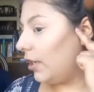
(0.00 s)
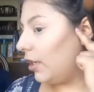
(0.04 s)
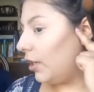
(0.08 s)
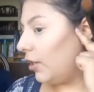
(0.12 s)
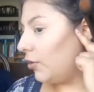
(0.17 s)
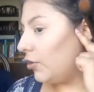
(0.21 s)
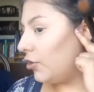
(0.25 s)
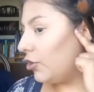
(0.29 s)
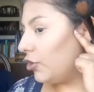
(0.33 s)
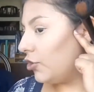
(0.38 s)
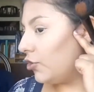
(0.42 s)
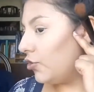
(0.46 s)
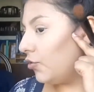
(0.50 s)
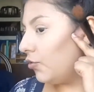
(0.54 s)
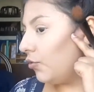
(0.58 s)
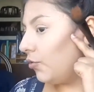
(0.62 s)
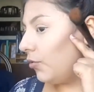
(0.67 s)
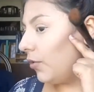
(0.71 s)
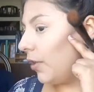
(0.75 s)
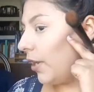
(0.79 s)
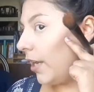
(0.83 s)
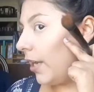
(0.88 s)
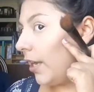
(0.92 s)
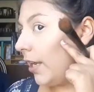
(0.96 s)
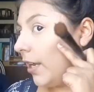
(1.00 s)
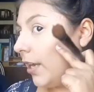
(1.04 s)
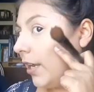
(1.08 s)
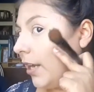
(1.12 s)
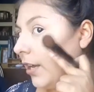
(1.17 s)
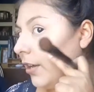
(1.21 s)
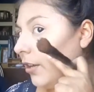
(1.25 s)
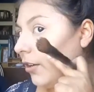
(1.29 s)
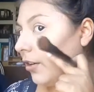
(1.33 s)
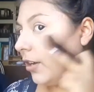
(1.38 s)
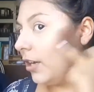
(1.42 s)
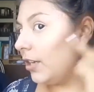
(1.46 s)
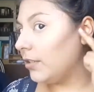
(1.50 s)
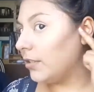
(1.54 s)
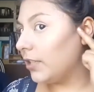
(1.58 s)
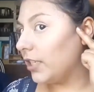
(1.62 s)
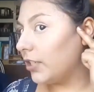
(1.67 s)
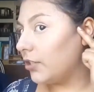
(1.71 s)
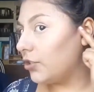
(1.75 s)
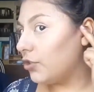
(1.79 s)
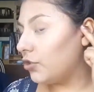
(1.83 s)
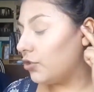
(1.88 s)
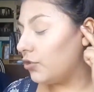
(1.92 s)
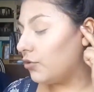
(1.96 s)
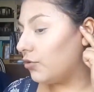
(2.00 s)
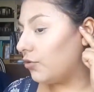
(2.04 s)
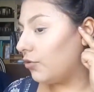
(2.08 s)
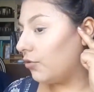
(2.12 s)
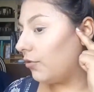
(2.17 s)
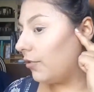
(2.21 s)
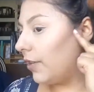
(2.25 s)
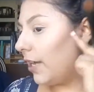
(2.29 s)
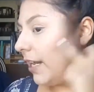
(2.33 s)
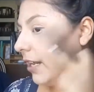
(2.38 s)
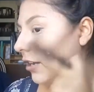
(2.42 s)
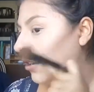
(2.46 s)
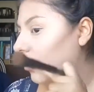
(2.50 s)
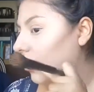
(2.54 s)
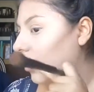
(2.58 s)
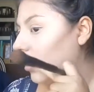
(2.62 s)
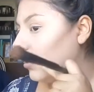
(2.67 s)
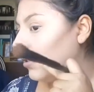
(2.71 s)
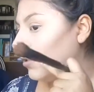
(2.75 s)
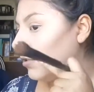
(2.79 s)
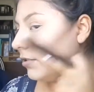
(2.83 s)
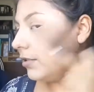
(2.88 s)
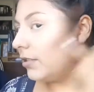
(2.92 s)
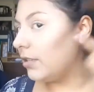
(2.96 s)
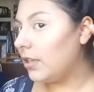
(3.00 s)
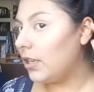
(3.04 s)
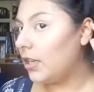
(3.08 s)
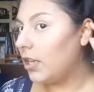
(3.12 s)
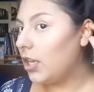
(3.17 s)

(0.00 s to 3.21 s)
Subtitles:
and straight across, like straight across.